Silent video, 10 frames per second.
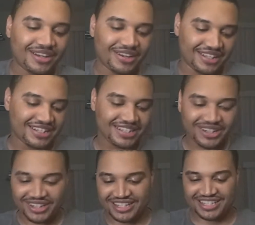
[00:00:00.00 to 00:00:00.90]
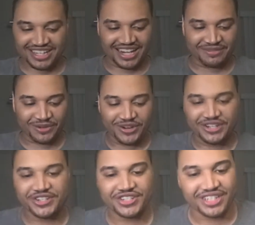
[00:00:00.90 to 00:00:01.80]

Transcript: This is getting more interesting.